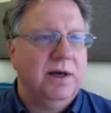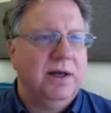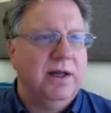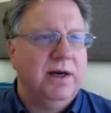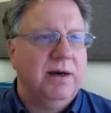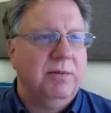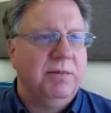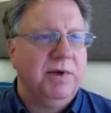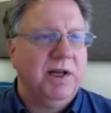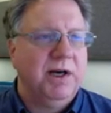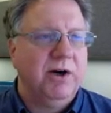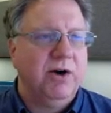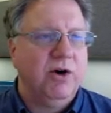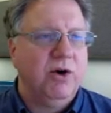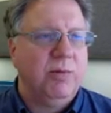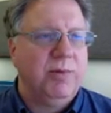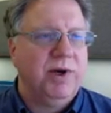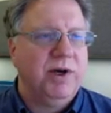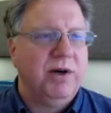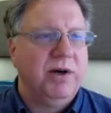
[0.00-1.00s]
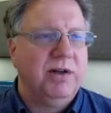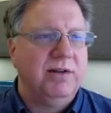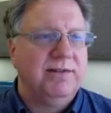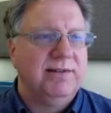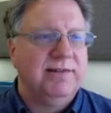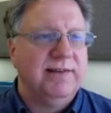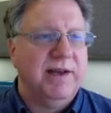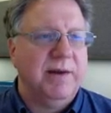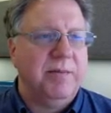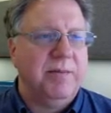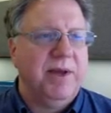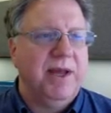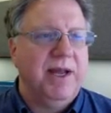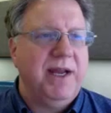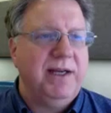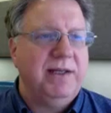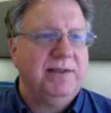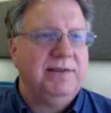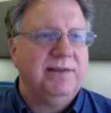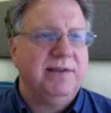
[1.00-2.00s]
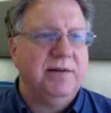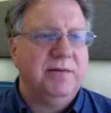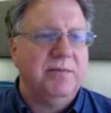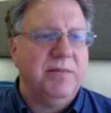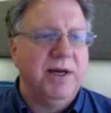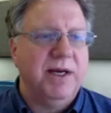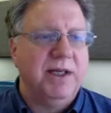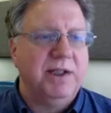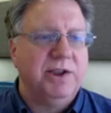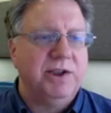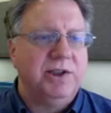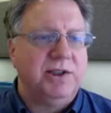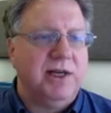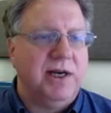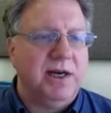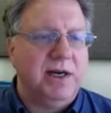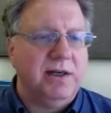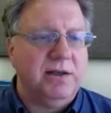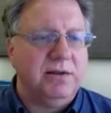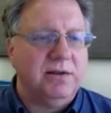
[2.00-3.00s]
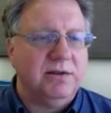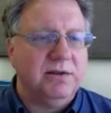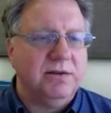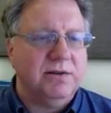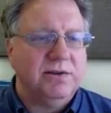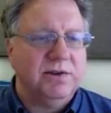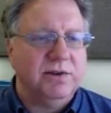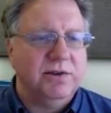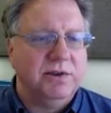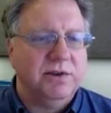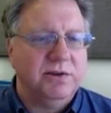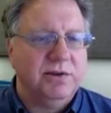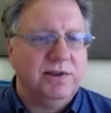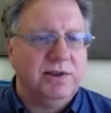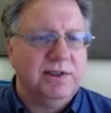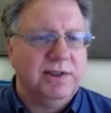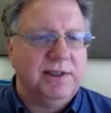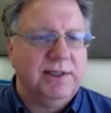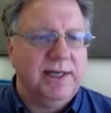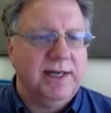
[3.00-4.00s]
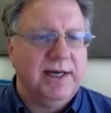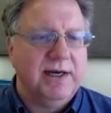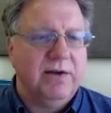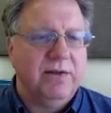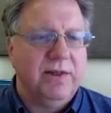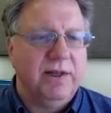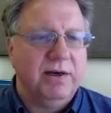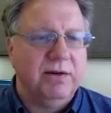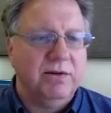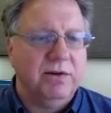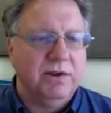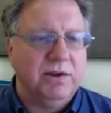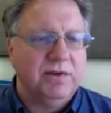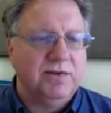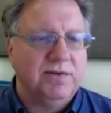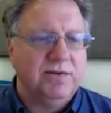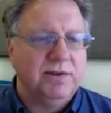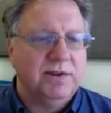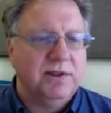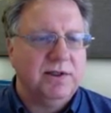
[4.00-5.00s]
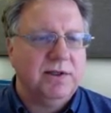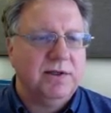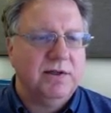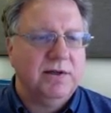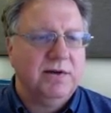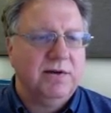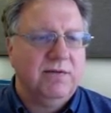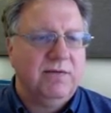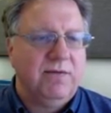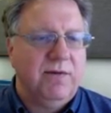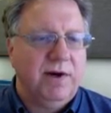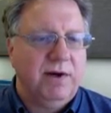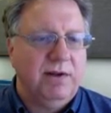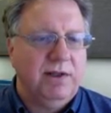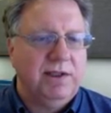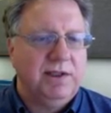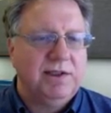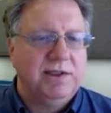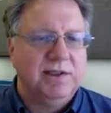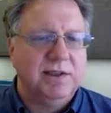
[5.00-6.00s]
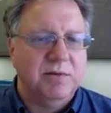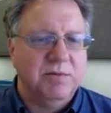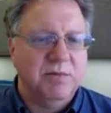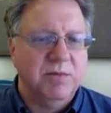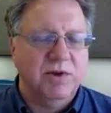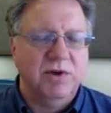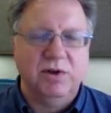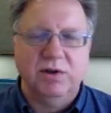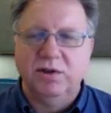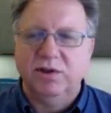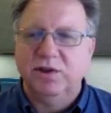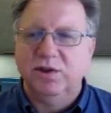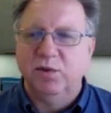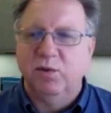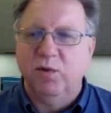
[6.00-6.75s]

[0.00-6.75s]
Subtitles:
And I'm going to go up here and I'll say paste and match style. So you'll see now that it looks fairly similar to